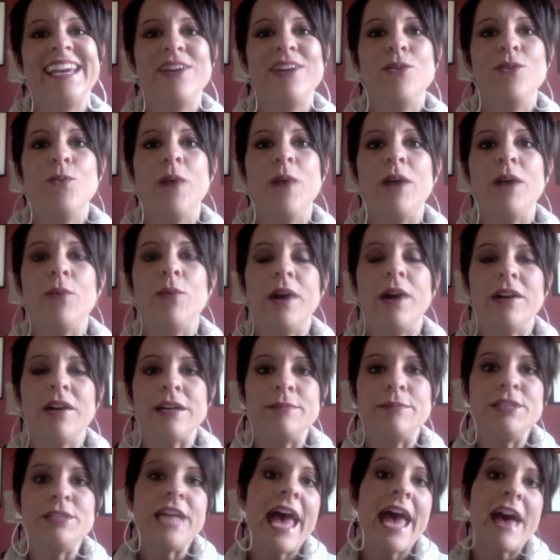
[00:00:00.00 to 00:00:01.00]
Well,
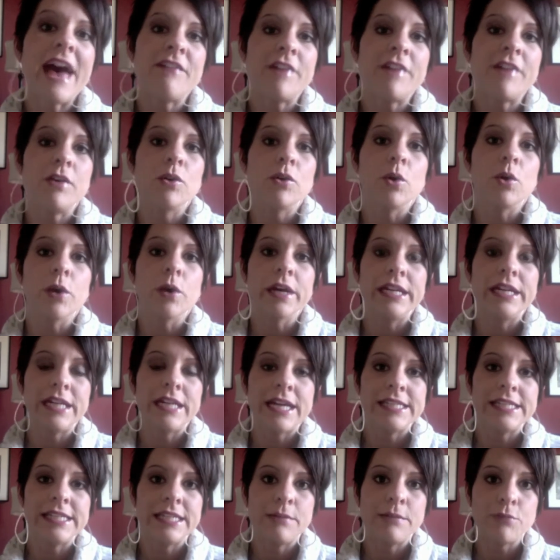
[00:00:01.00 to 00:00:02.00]
welcome to Half Hour
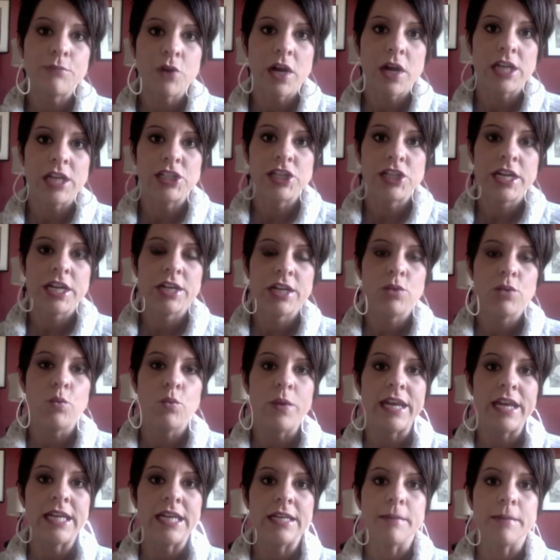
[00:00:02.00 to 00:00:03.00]
Organizing Project
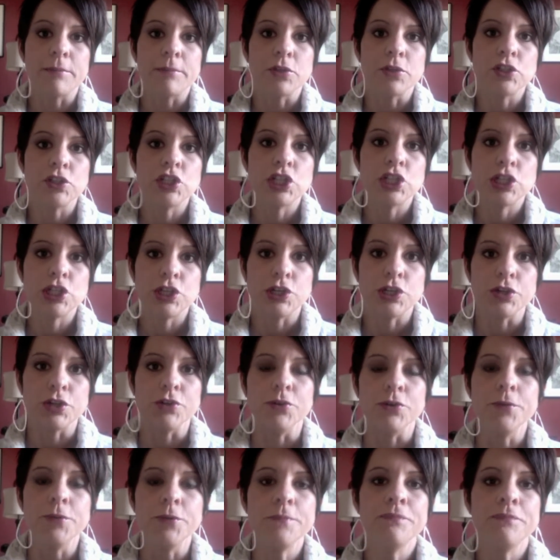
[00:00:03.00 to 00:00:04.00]
week number
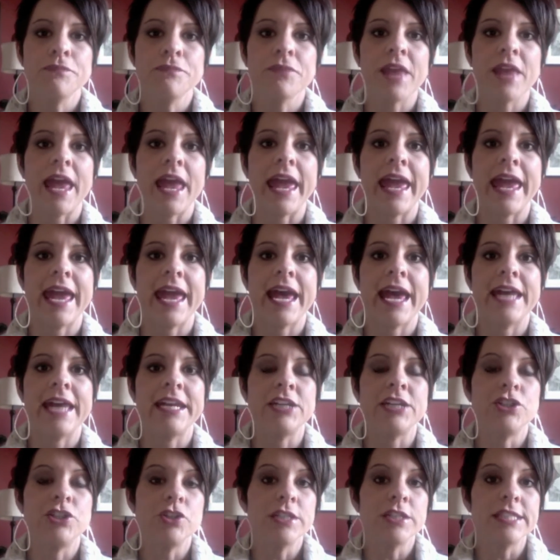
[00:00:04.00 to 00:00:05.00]
2. And
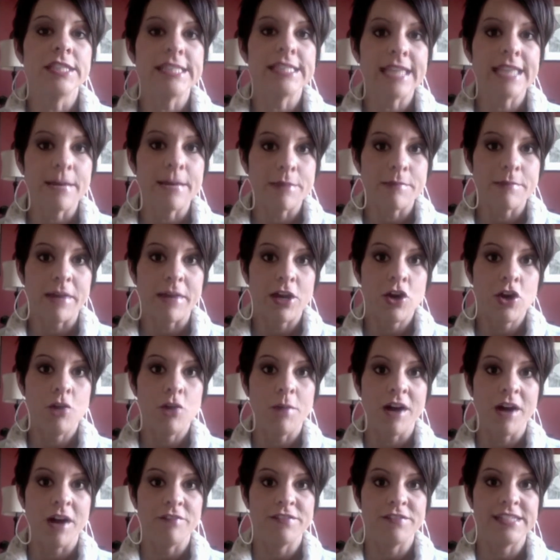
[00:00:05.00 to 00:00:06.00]
as you can see, I'm in my
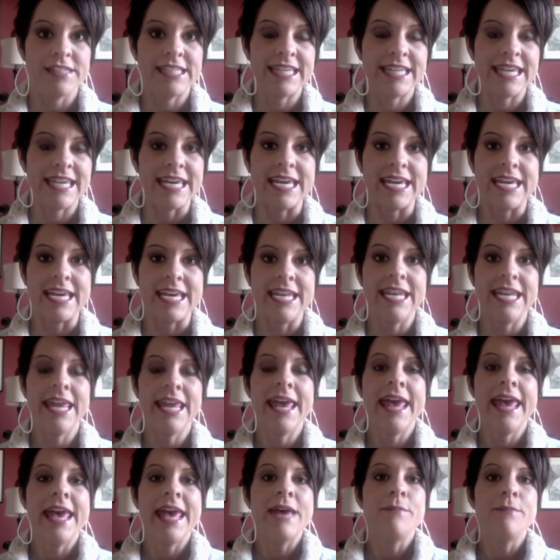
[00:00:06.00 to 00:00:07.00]
home office again
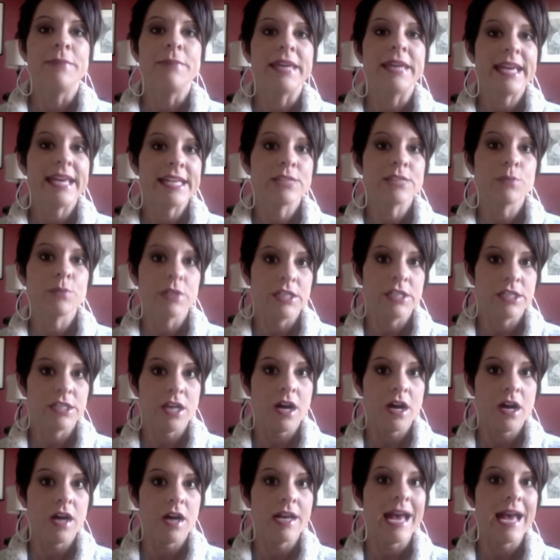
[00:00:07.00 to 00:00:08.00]
because we're going to
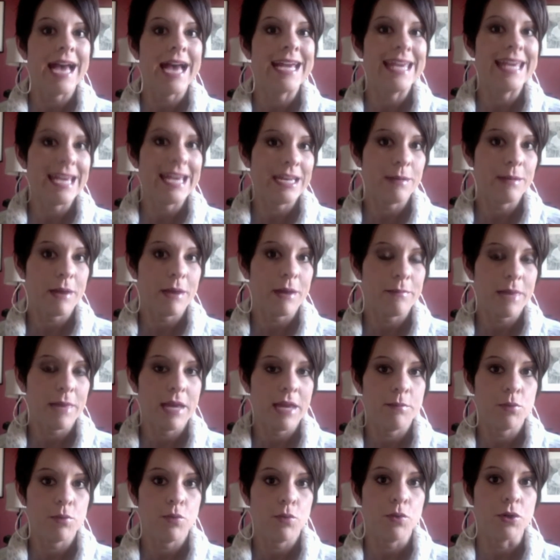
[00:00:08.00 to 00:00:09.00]
talk again about
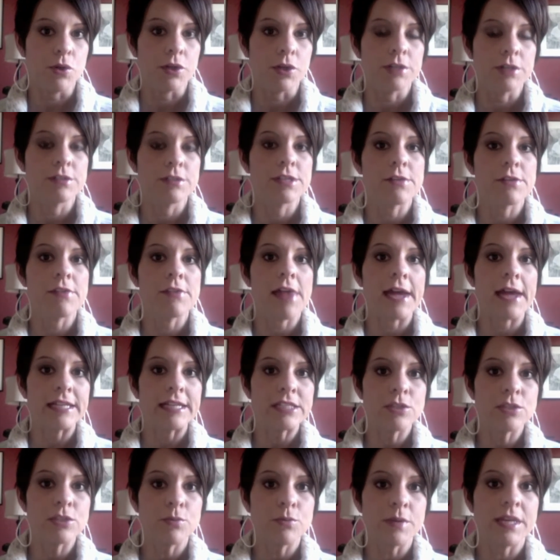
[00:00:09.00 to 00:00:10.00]
paperwork. So
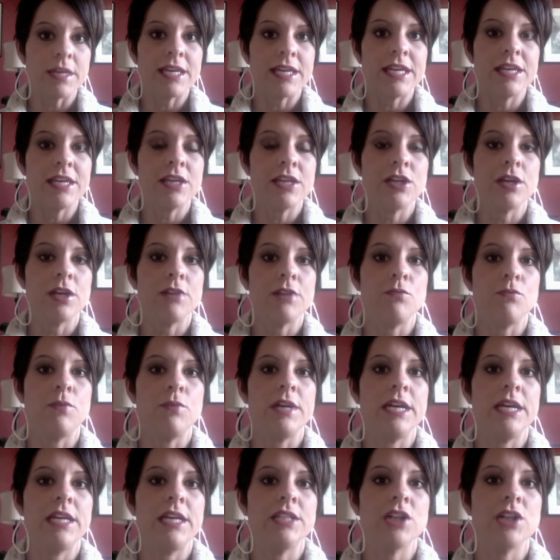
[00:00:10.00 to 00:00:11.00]
last week
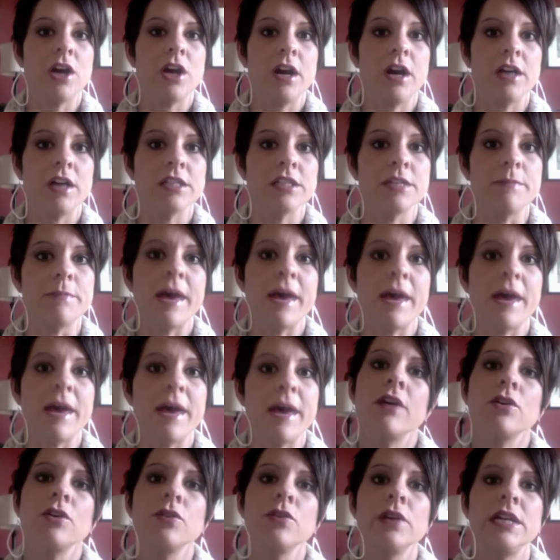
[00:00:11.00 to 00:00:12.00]
we talked
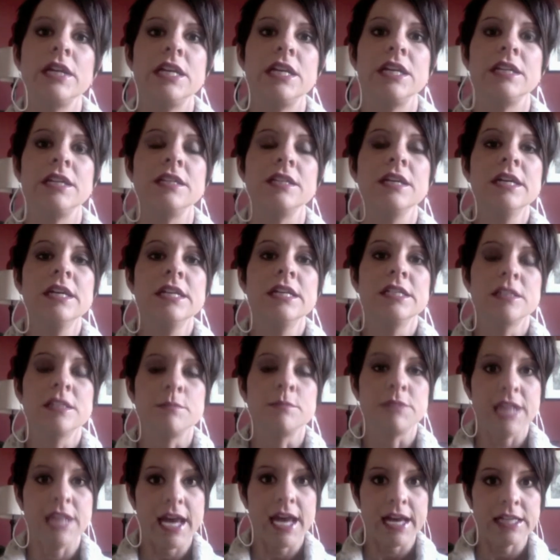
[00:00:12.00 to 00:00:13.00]
about creating
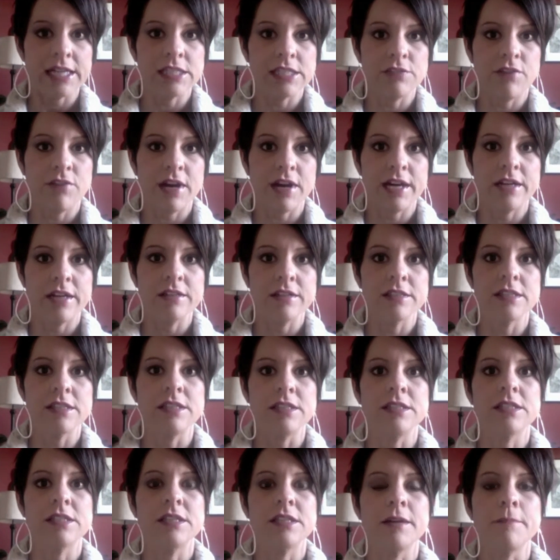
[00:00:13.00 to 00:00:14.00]
some tax files
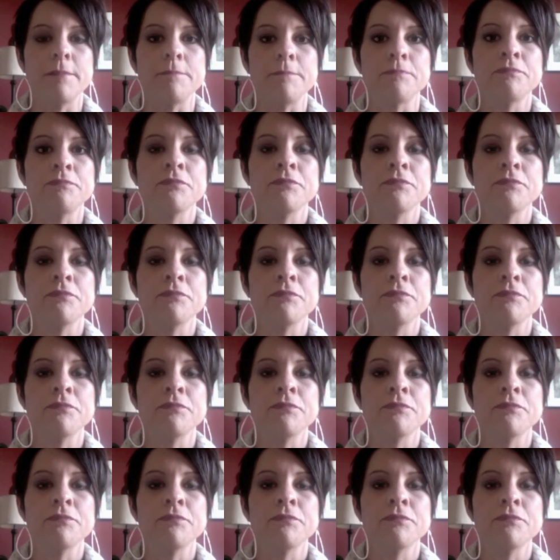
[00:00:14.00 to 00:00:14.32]
and some